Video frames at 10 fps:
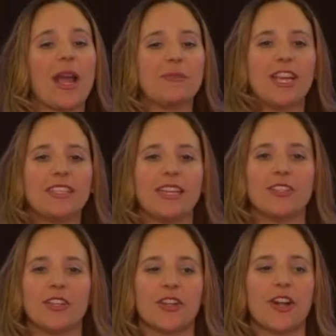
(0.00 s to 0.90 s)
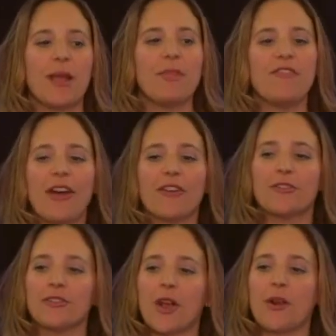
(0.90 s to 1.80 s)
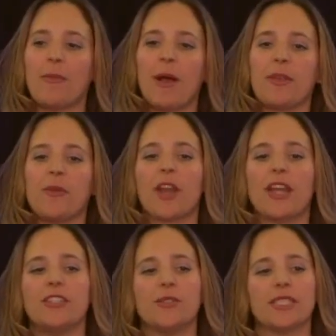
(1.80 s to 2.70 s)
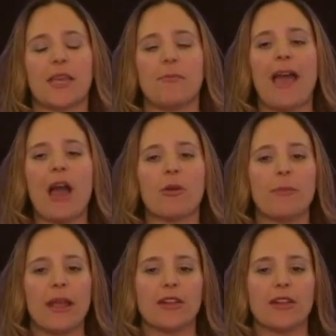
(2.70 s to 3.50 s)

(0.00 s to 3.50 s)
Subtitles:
I'm Chantel Turner. I'm the founder of Stronger Mommy, and what I do is I empower